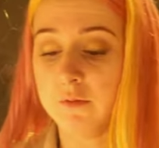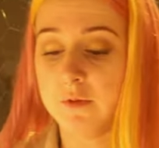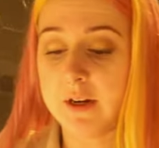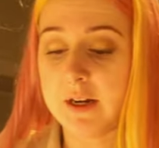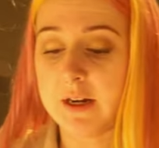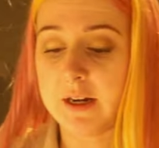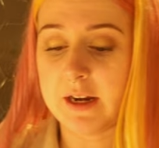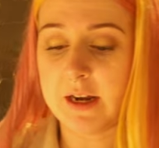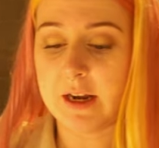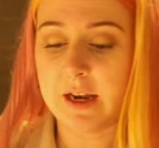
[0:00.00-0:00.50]

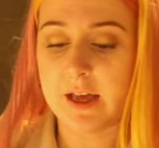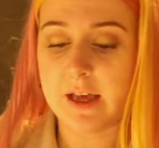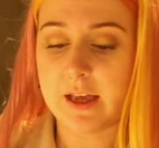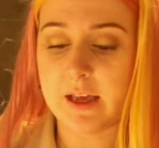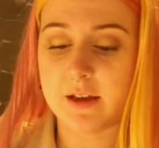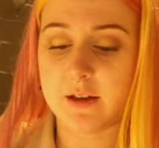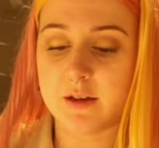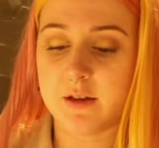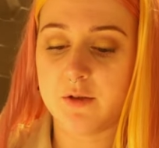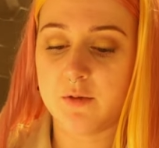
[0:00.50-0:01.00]
really
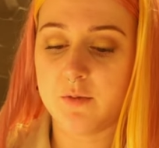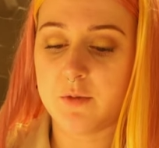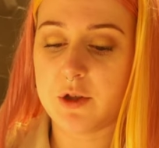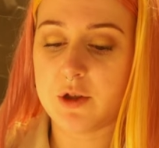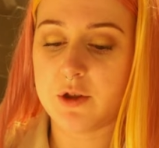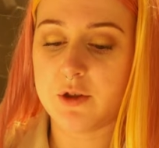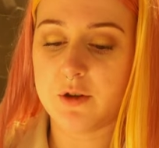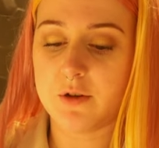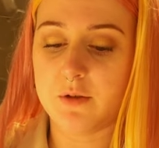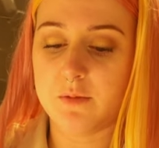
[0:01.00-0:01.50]
like we
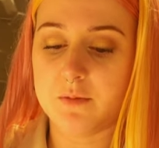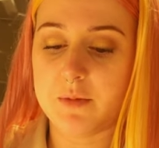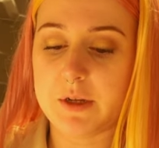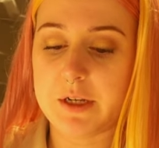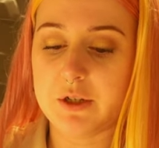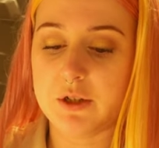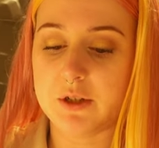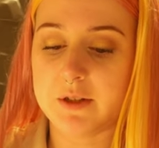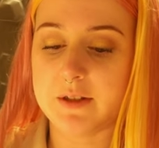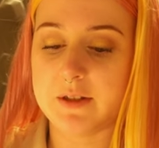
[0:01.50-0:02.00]
shouldn't be
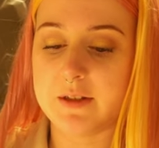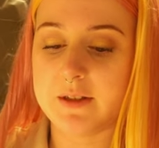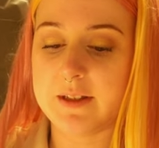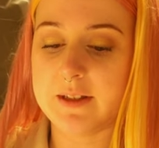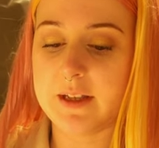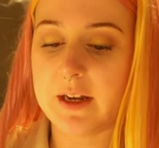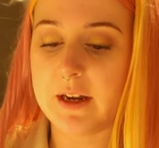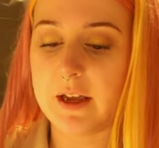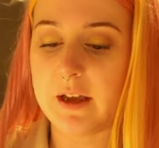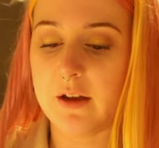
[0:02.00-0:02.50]
just
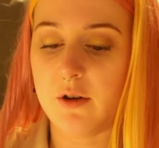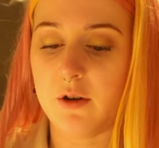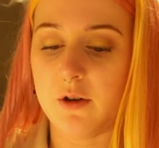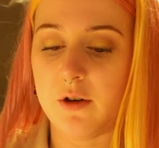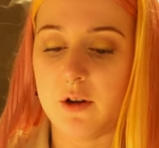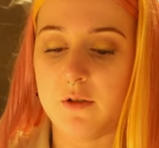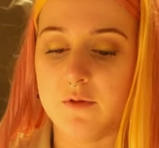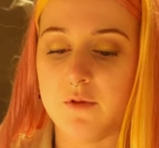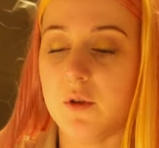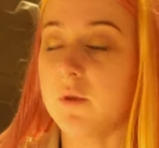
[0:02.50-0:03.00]
sitting on
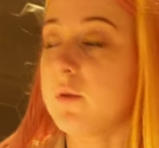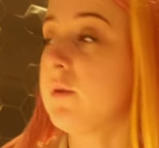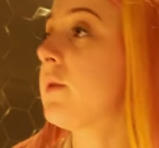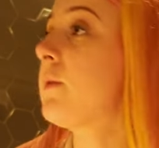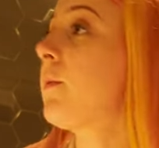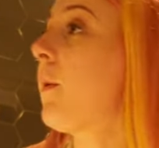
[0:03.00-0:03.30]
our phones